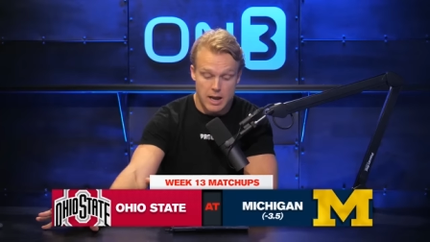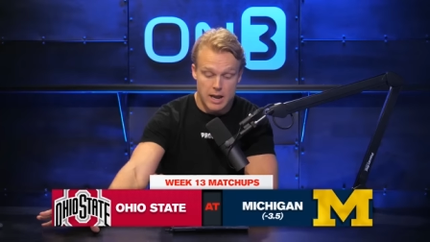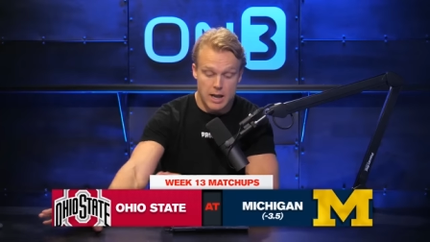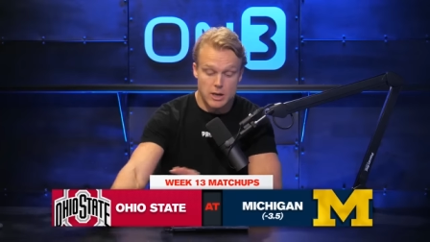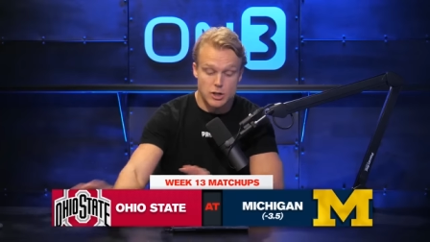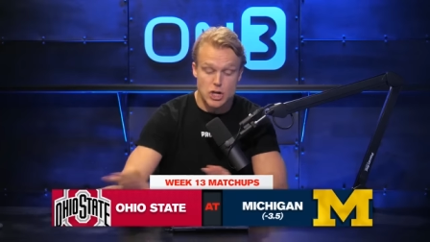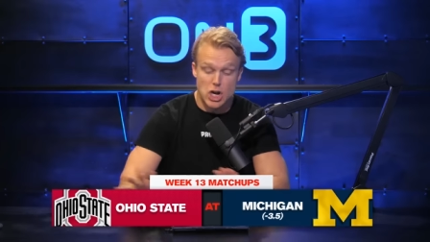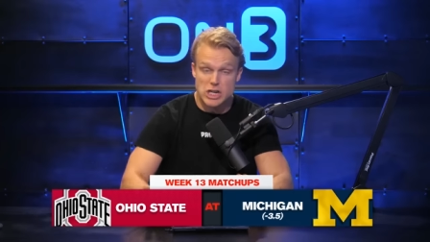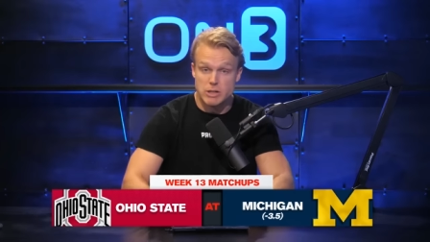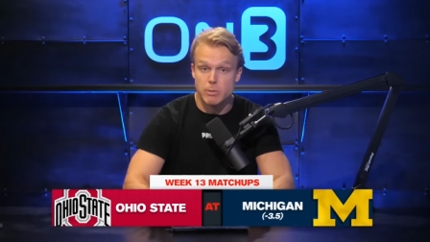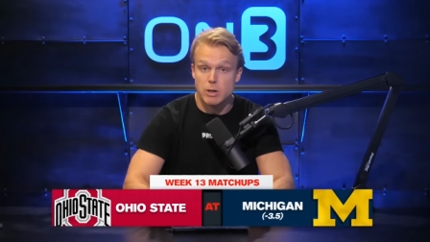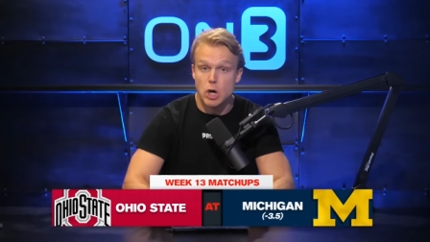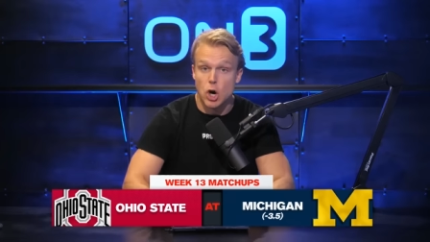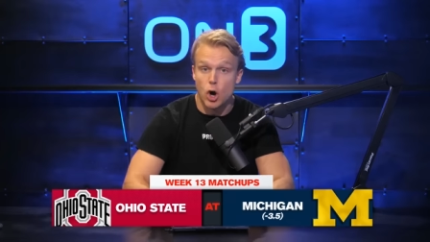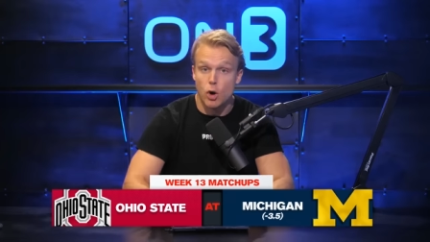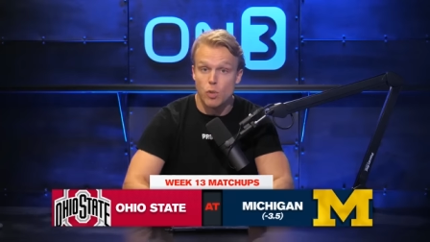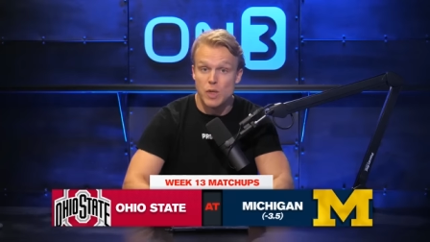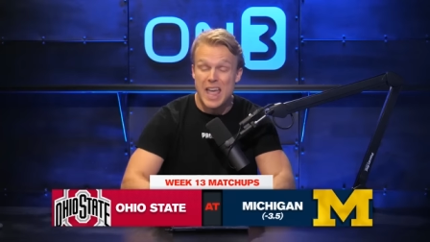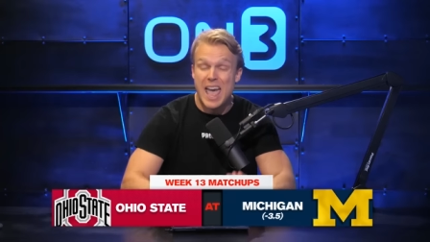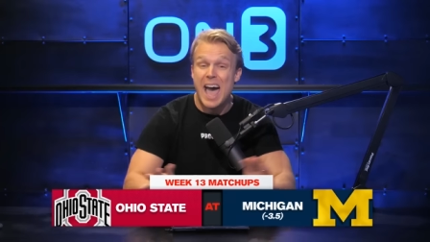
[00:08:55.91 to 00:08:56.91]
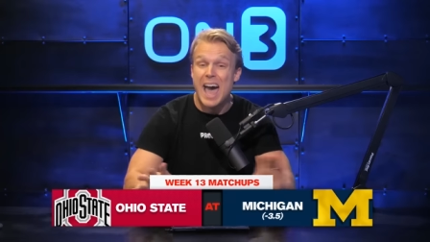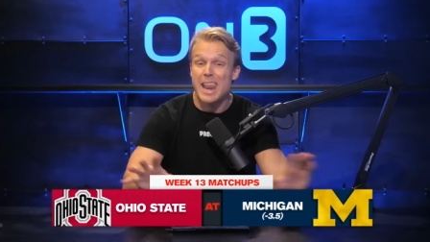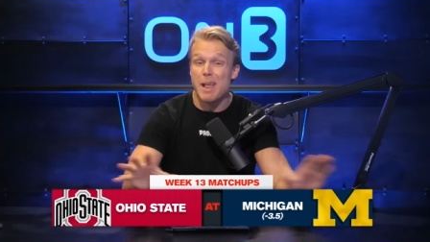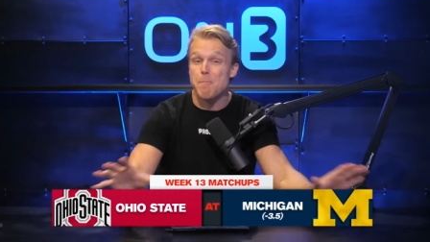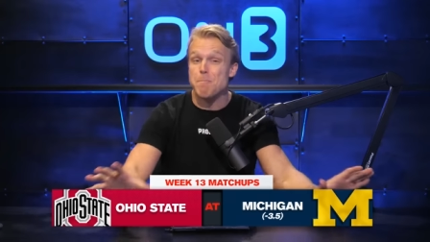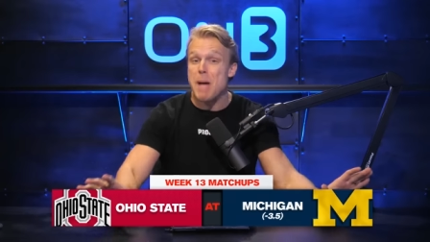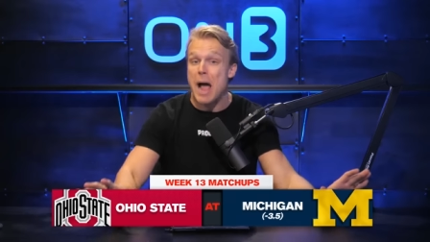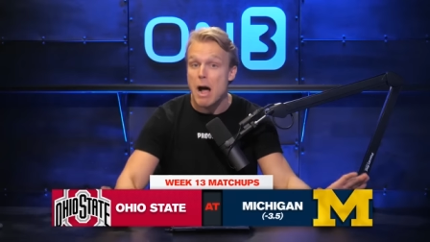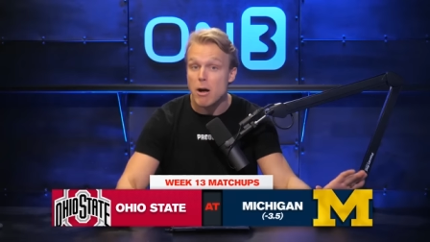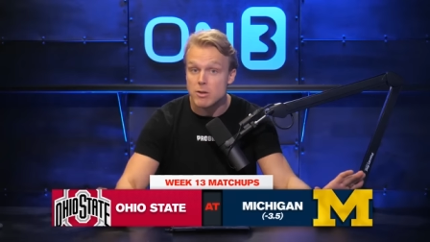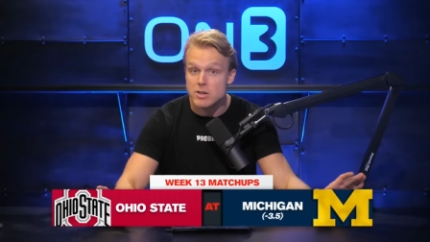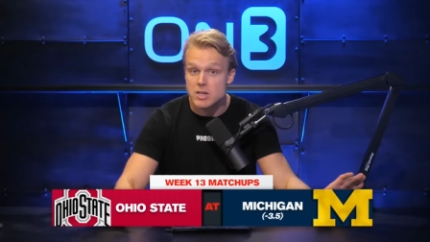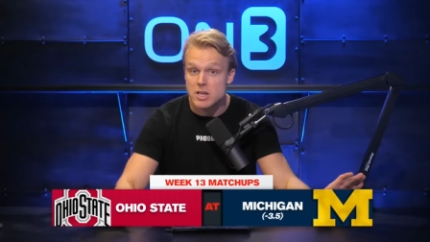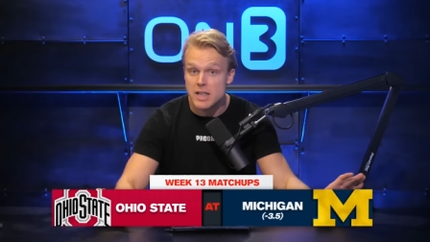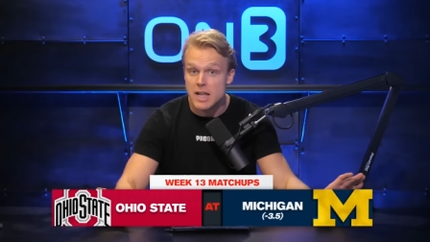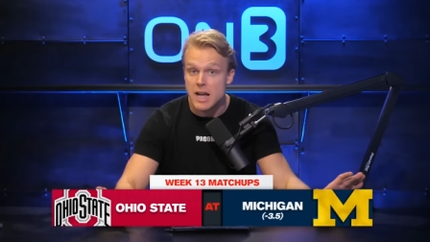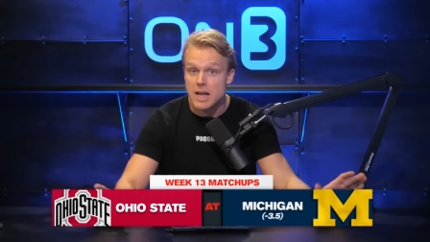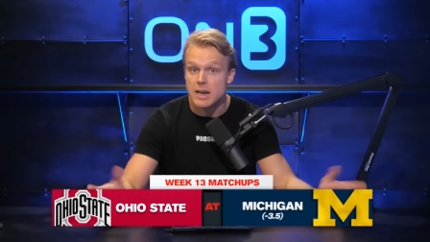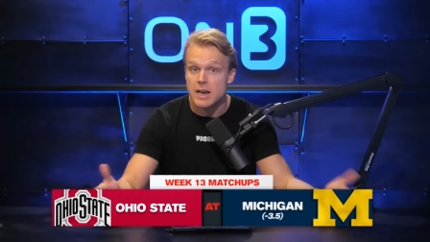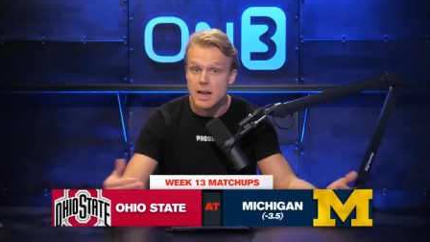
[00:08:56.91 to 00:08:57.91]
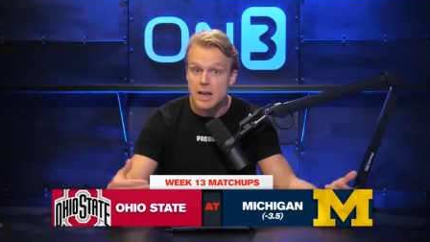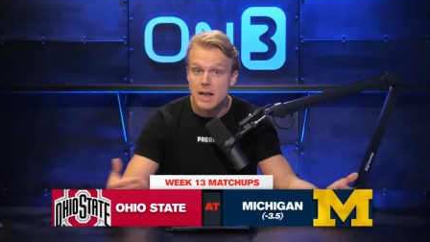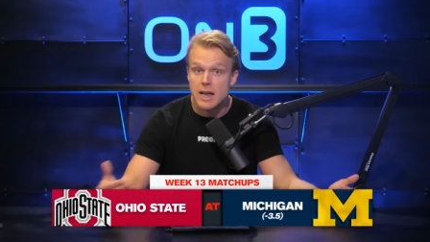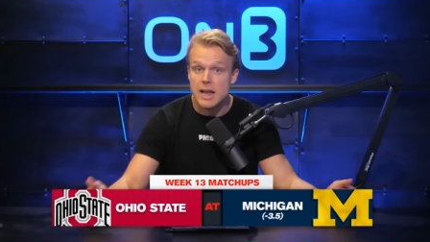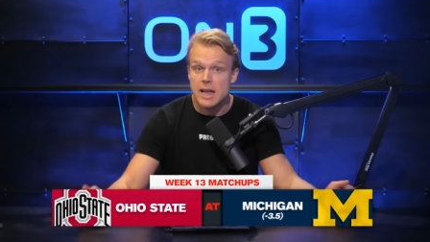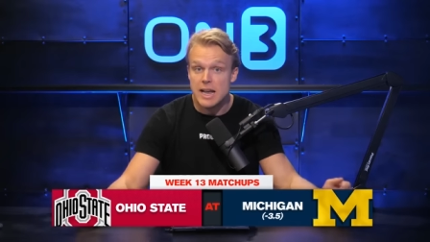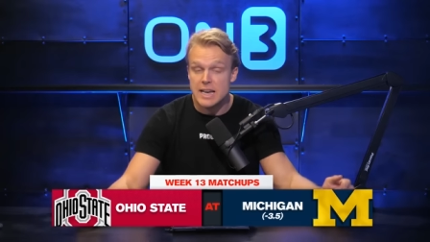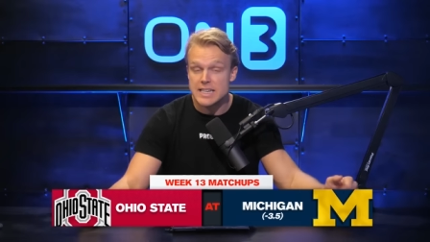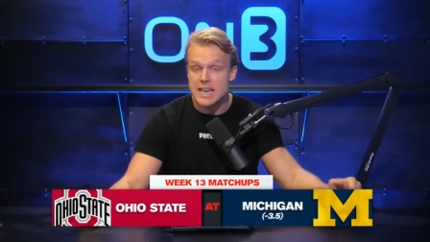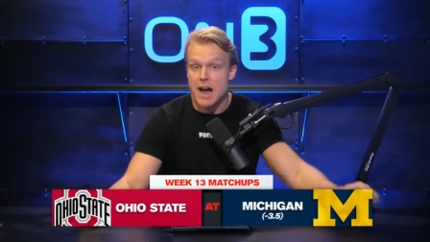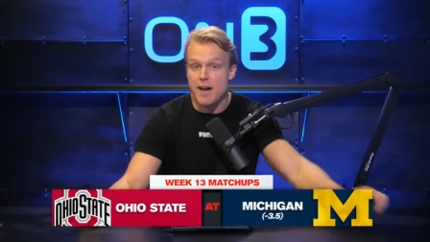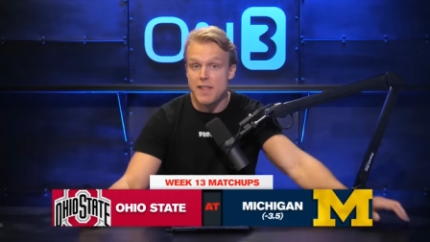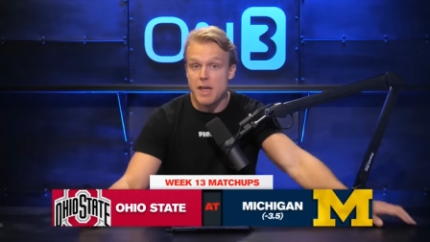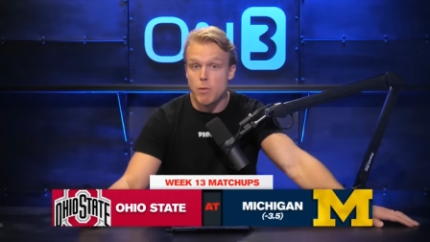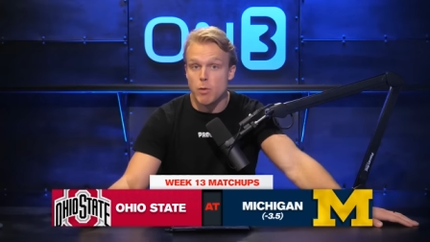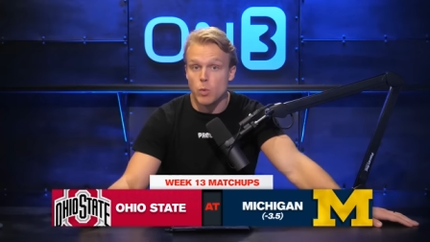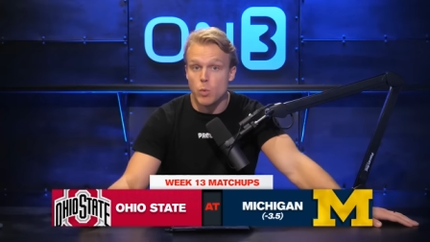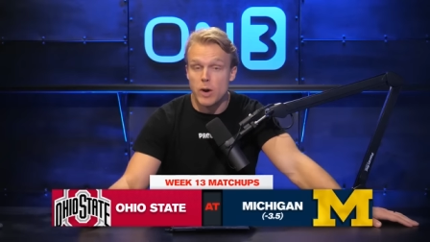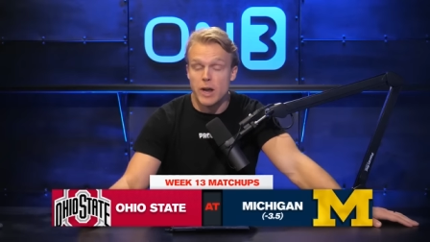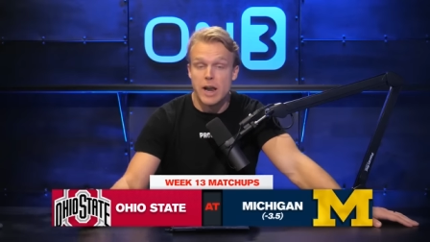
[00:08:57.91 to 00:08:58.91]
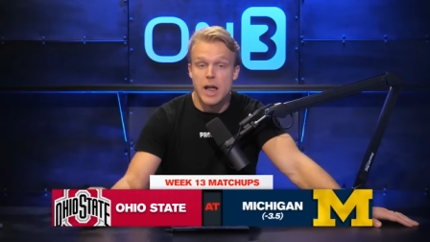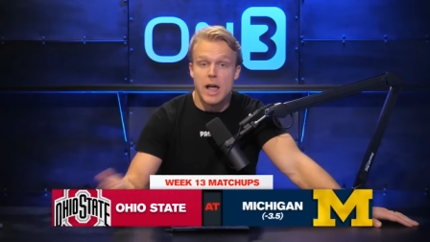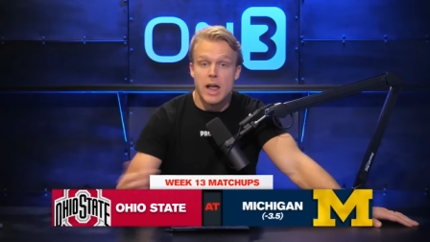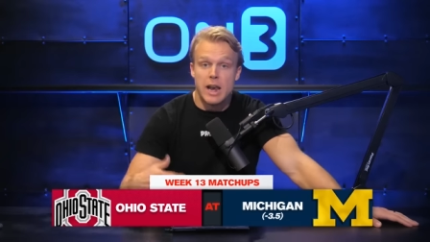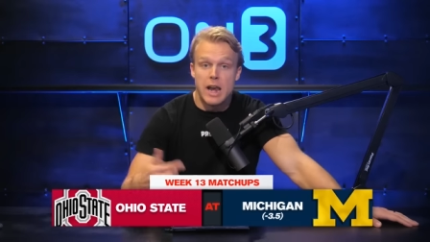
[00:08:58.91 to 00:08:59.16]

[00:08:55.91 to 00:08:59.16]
And J J. McCarthy adding balance to that is how they would win.